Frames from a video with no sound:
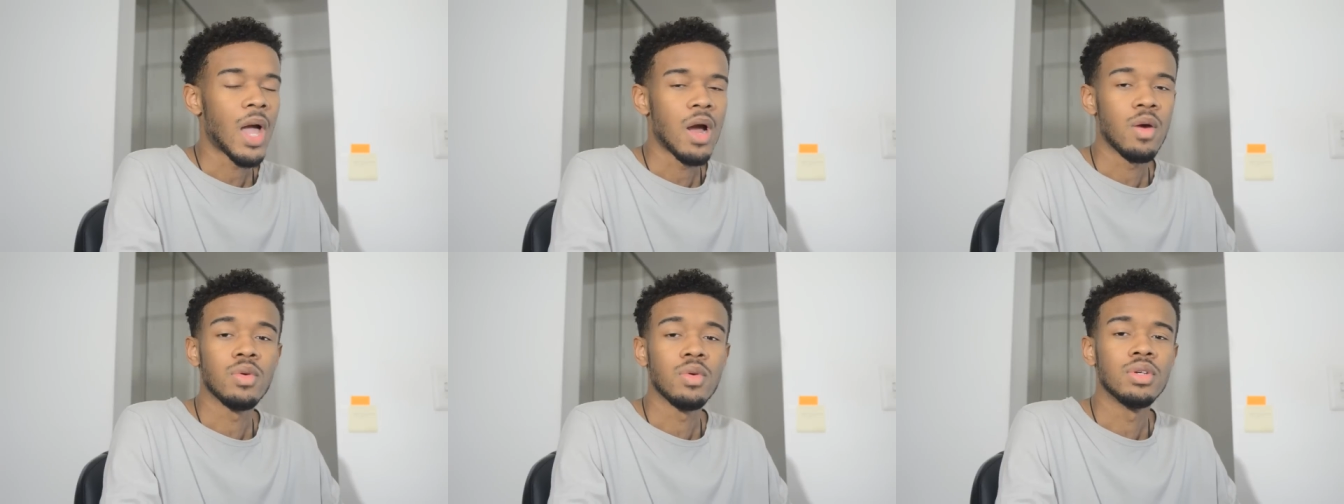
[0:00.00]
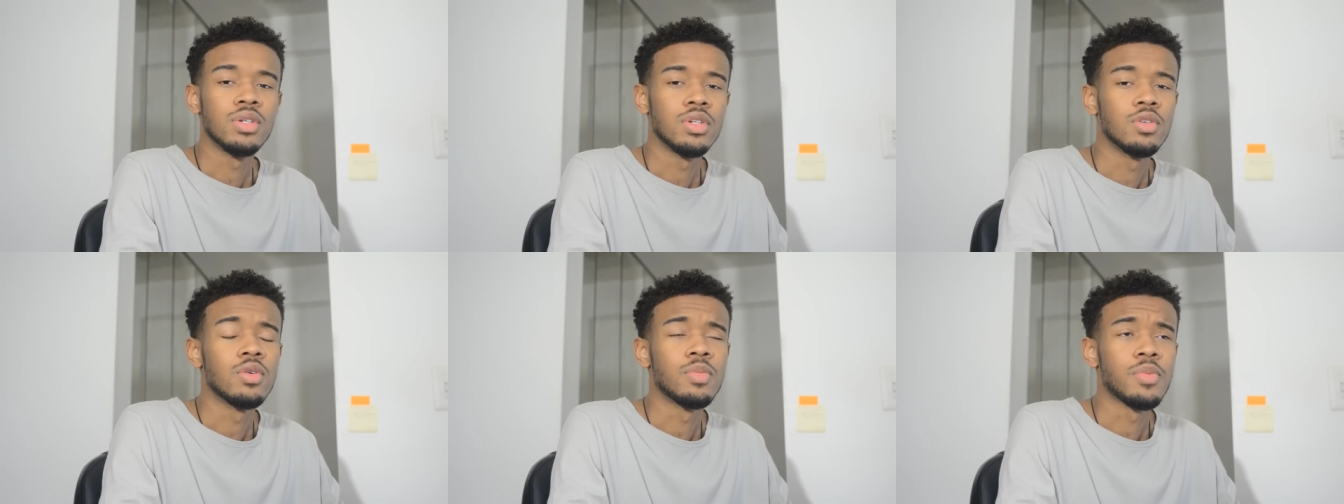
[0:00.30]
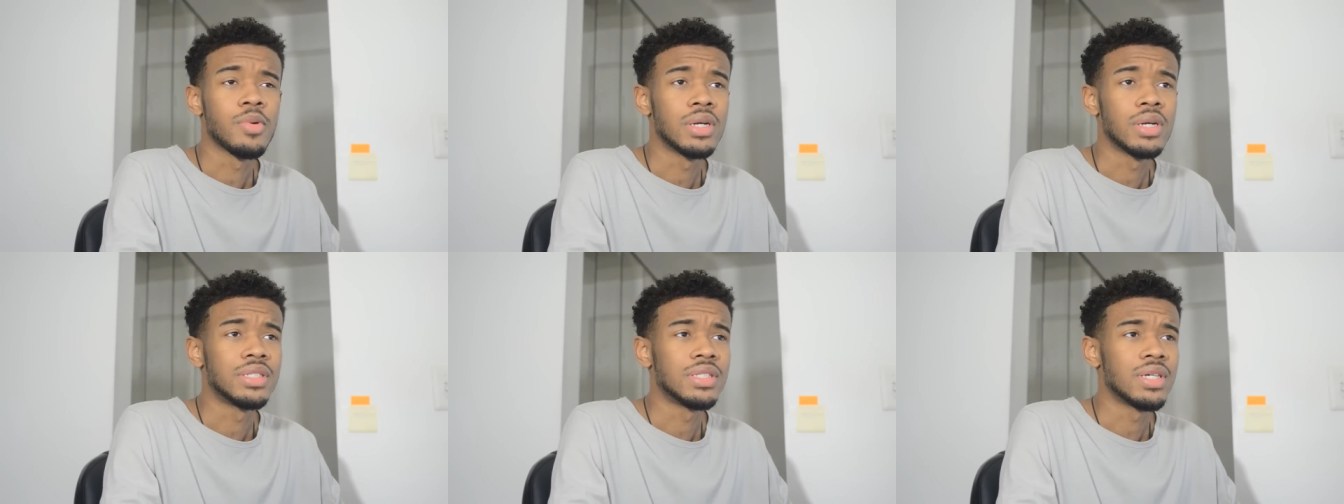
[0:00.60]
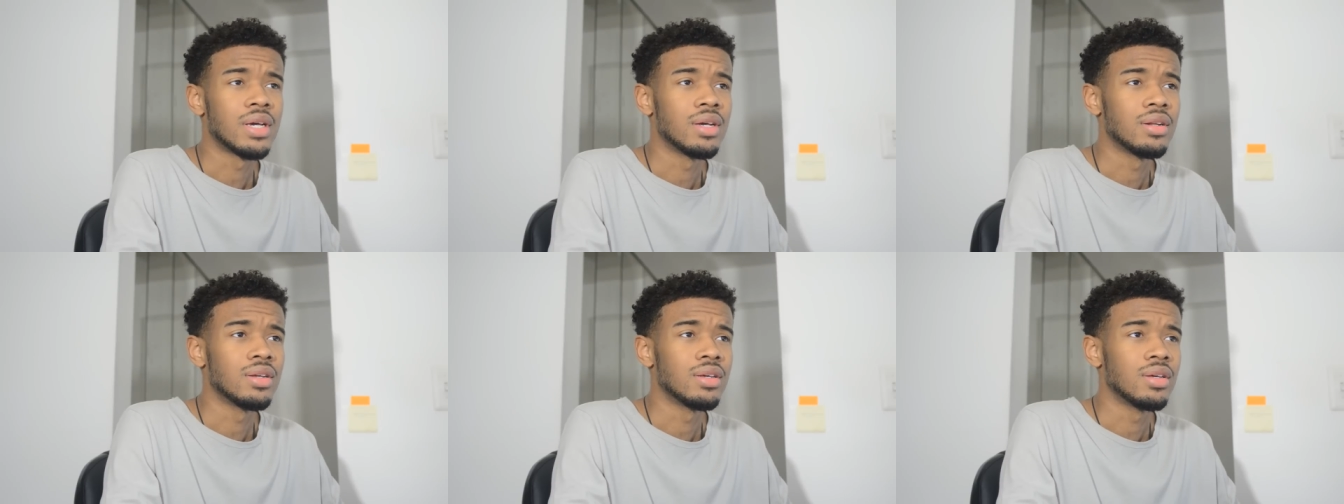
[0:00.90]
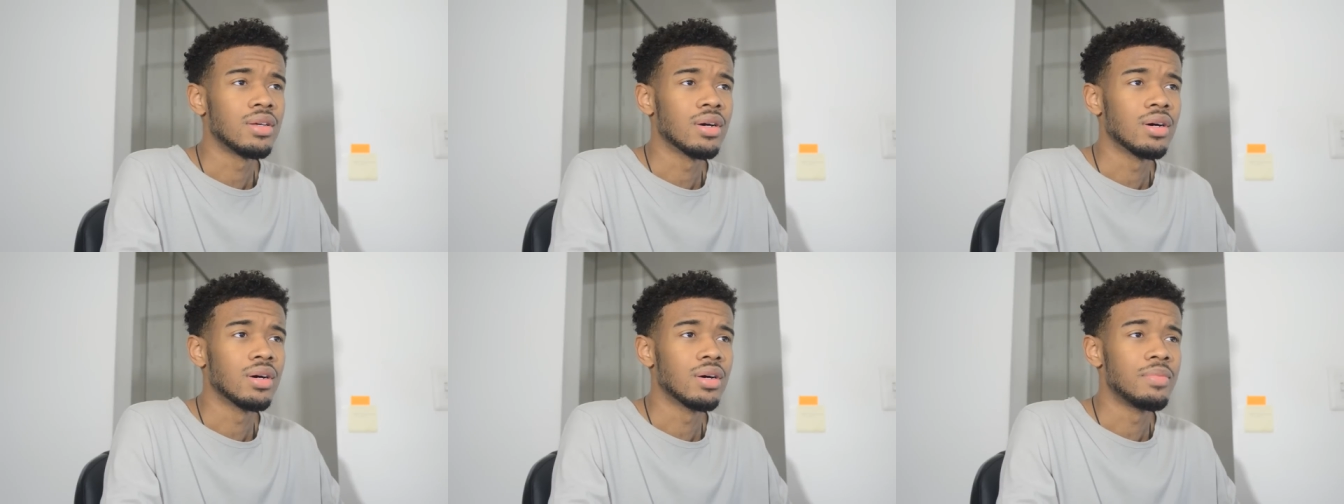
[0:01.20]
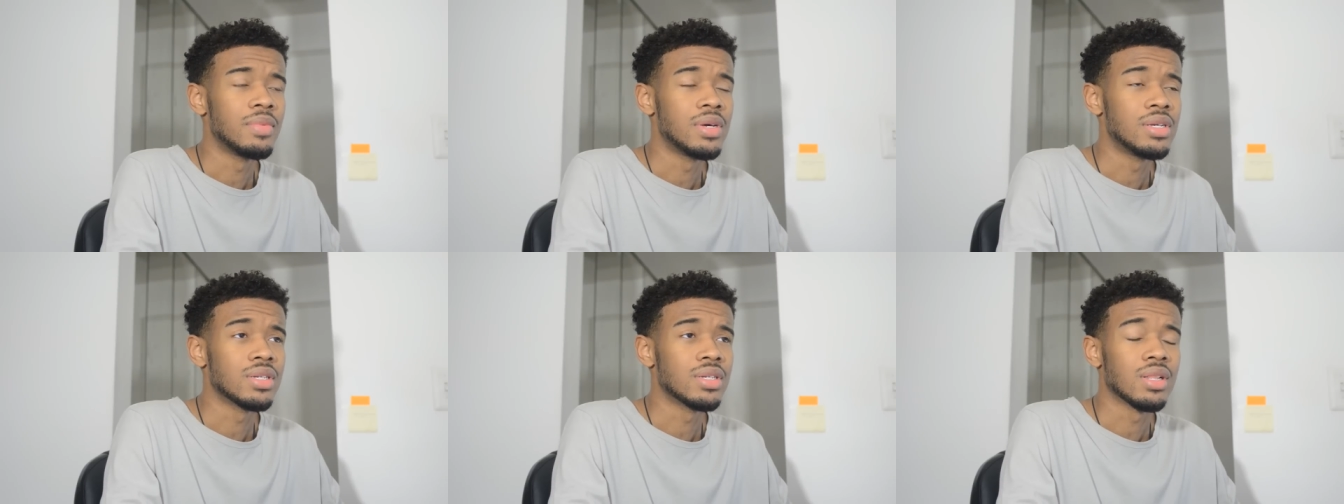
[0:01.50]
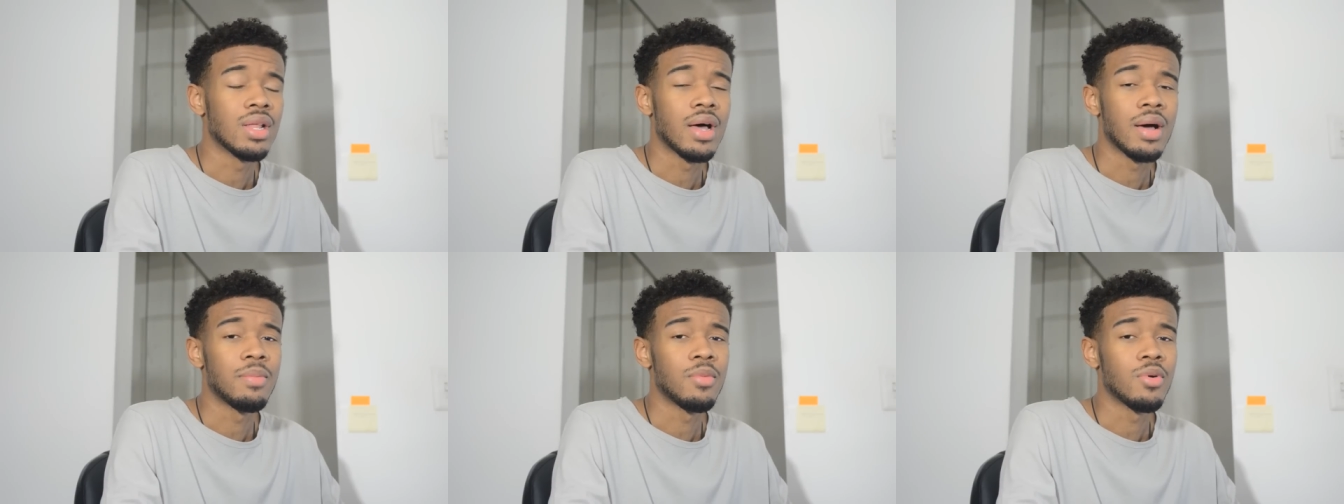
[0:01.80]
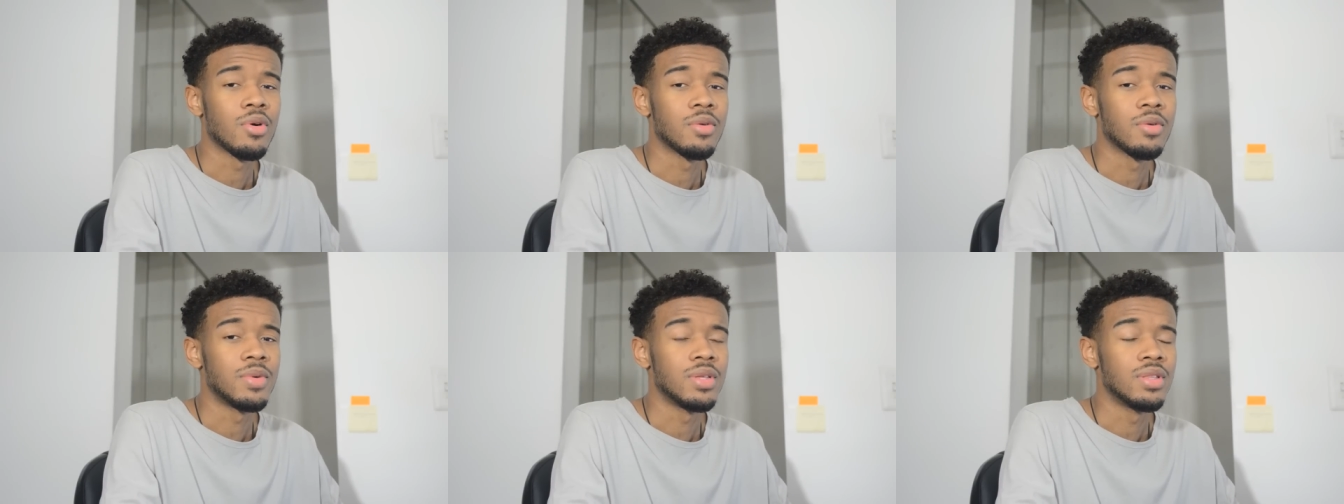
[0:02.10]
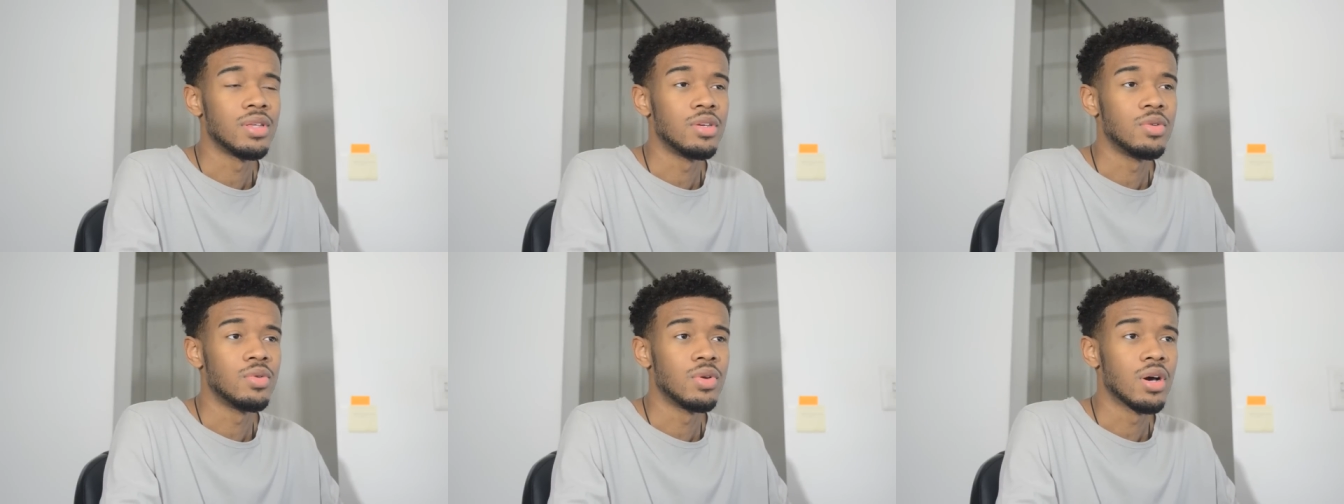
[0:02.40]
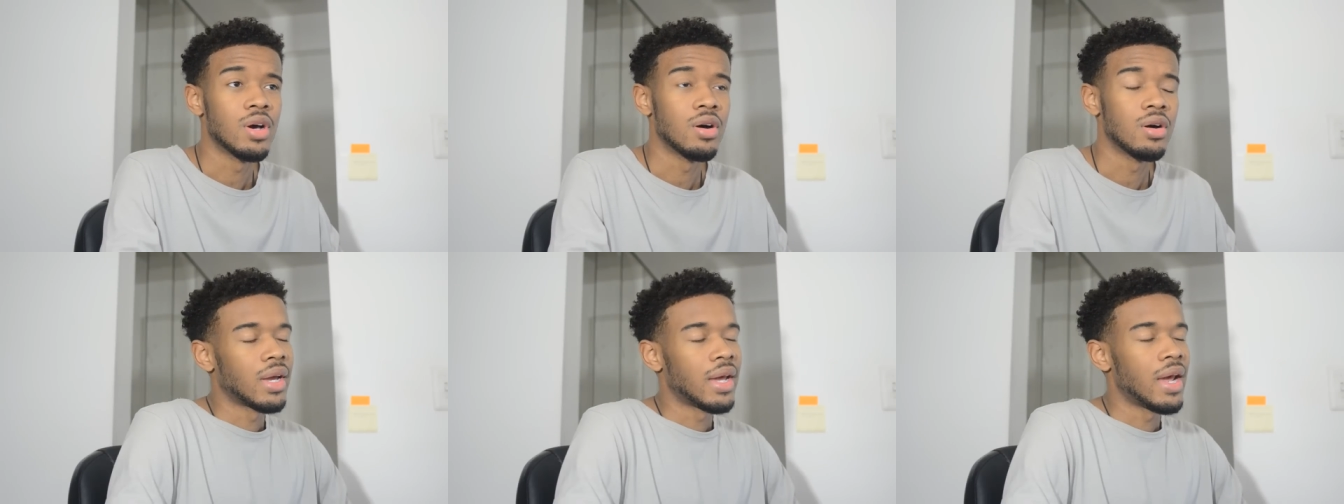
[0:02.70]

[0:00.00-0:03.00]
I really do appreciate it. Uh, it means a lot more to me than you know.